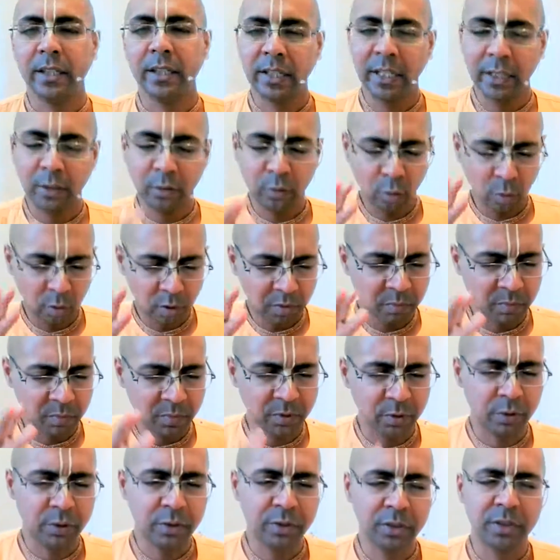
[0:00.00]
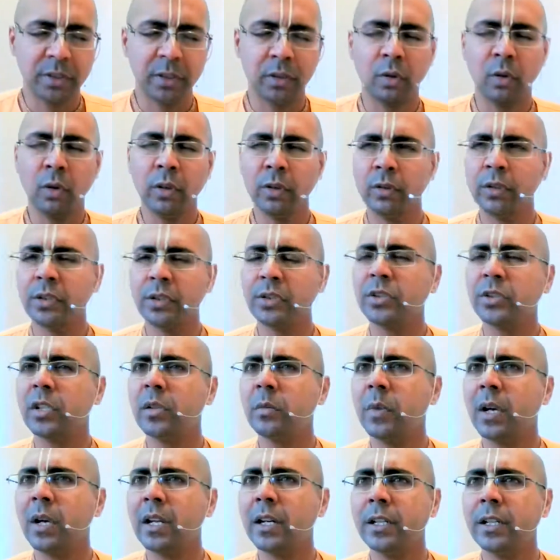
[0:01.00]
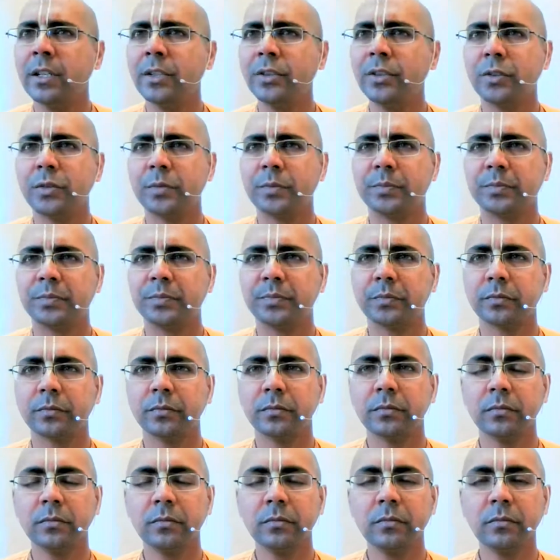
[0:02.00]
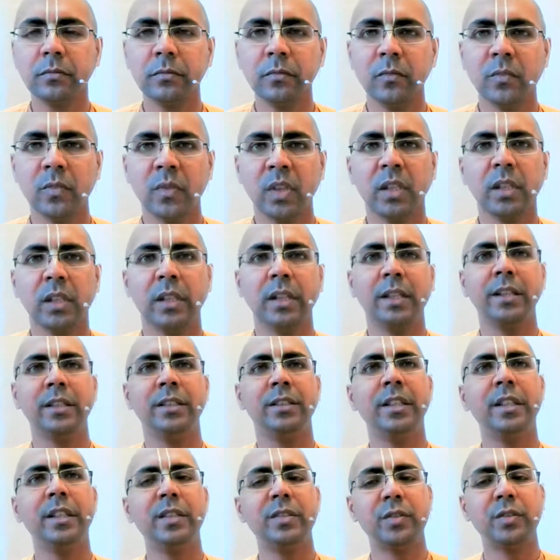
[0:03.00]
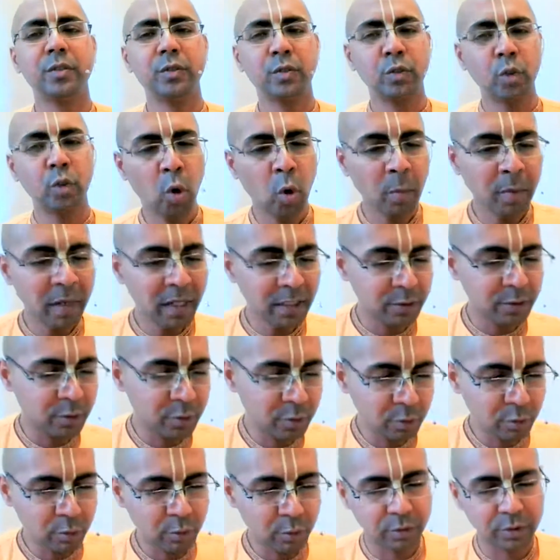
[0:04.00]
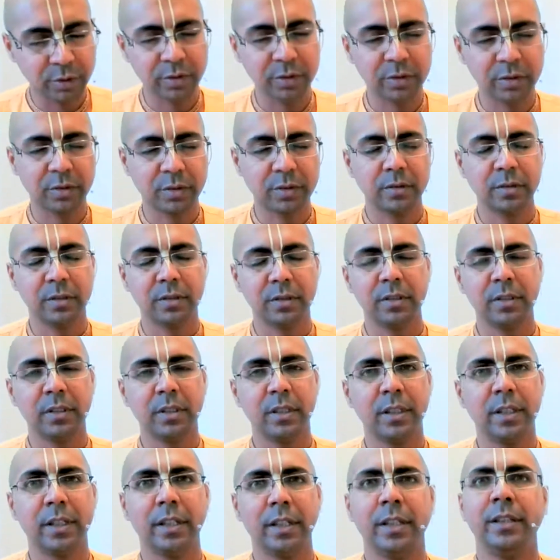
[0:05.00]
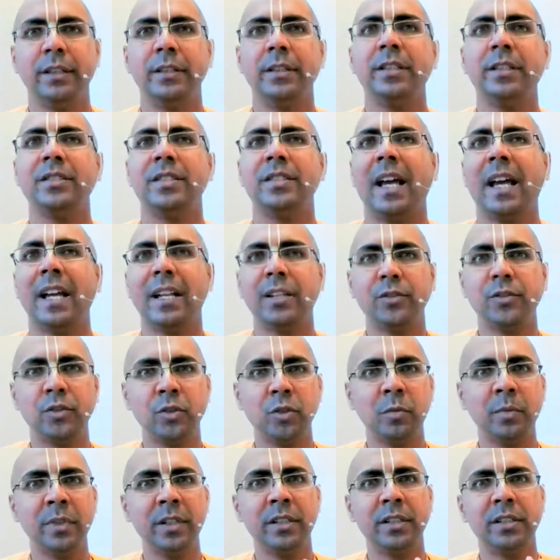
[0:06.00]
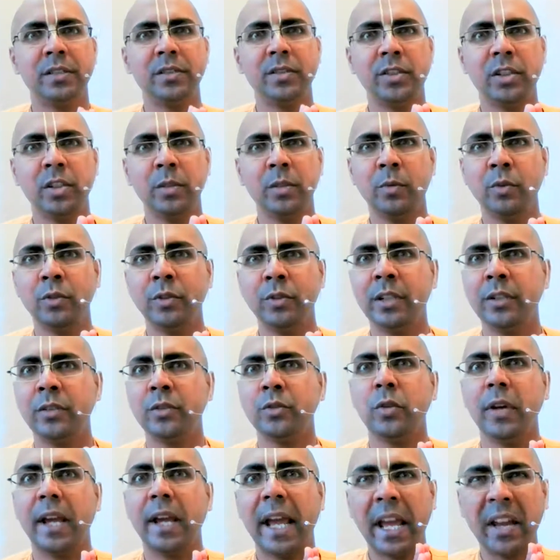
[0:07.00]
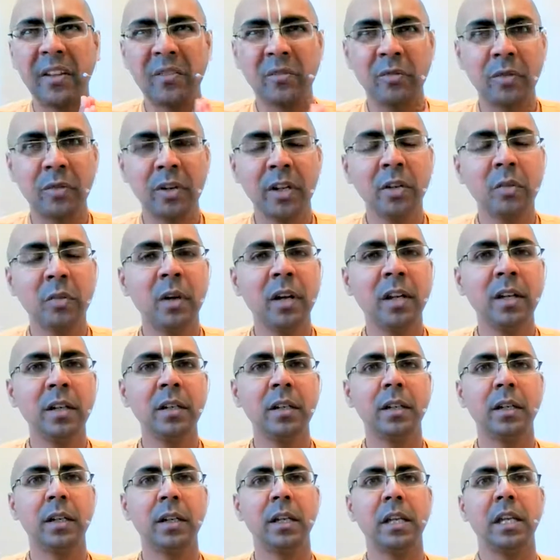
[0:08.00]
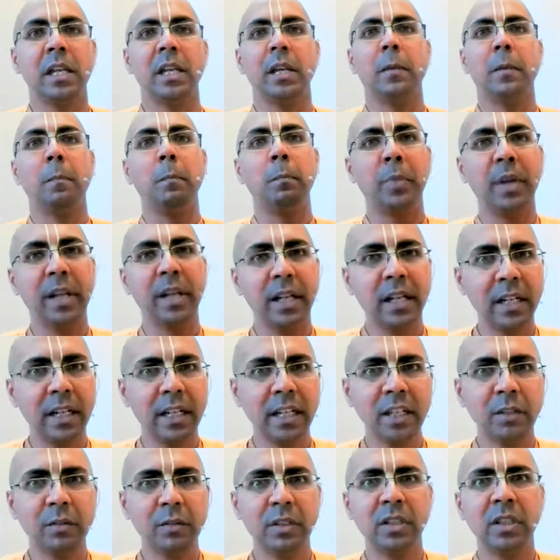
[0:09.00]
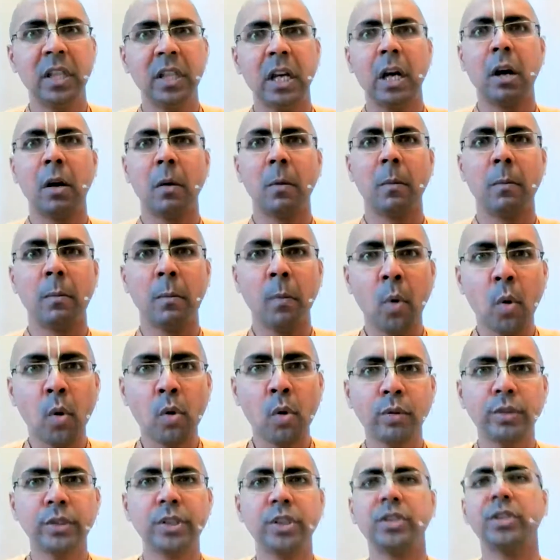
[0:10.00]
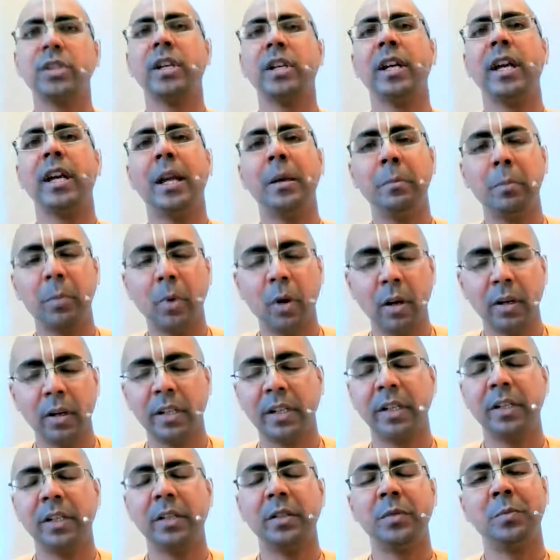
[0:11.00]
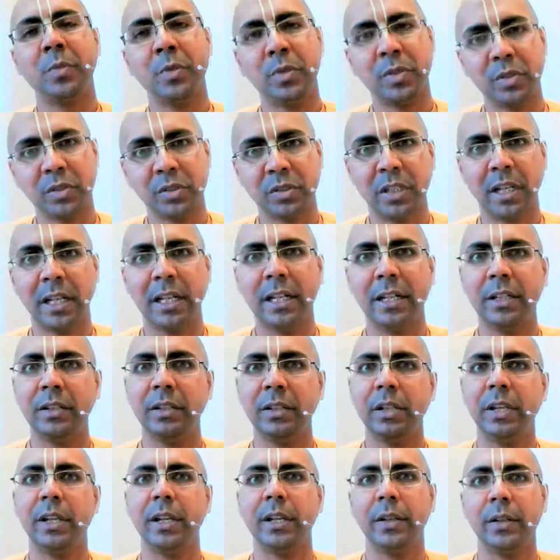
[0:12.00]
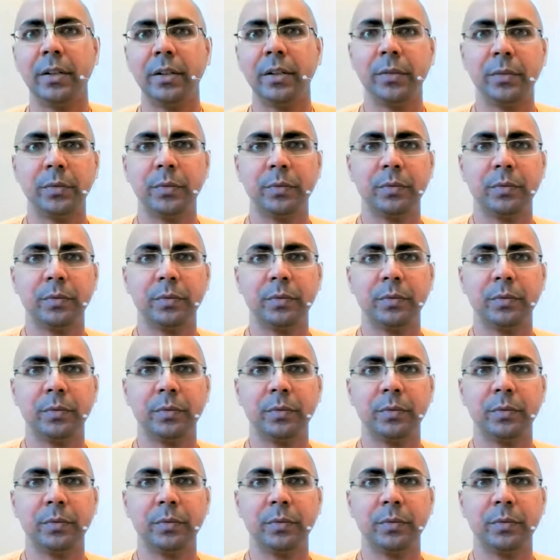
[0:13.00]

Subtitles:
They told Yudhishthir, "Oh Yudhishthir Maharaj, this Soma juice, this has to be distributed to everyone, beginning with the most important personality here.